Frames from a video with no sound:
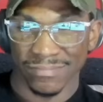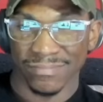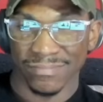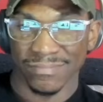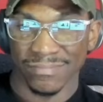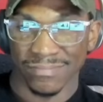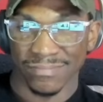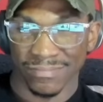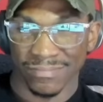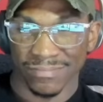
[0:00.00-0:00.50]

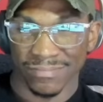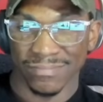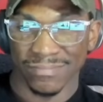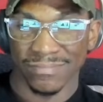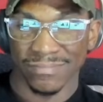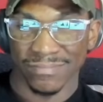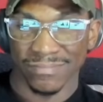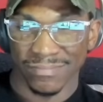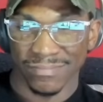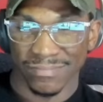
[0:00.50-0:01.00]

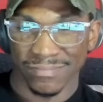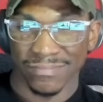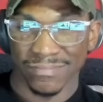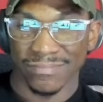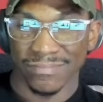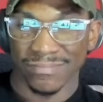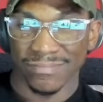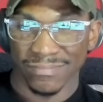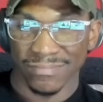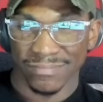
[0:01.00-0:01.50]

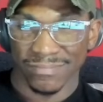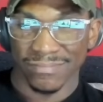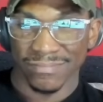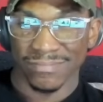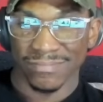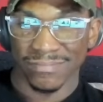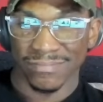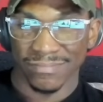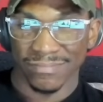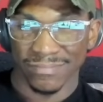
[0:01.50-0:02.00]

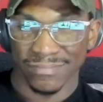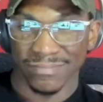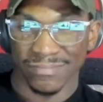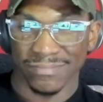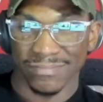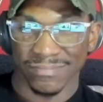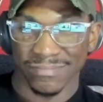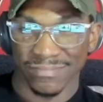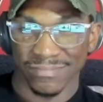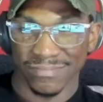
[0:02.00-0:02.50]

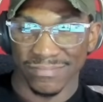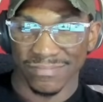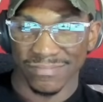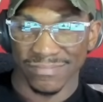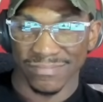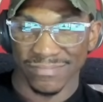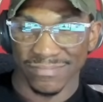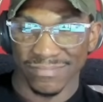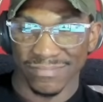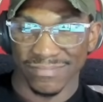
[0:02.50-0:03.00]

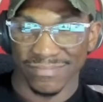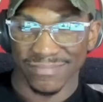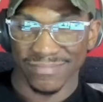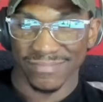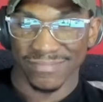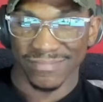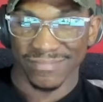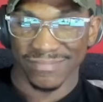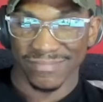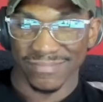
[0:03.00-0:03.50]

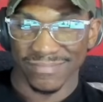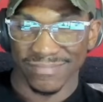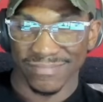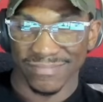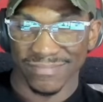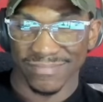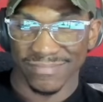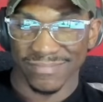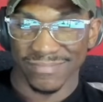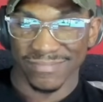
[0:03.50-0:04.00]

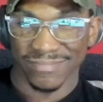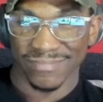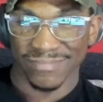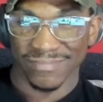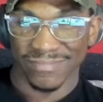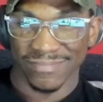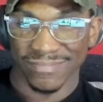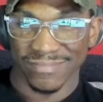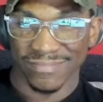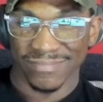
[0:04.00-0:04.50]

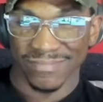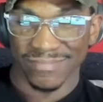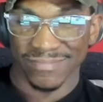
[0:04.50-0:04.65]
(silent)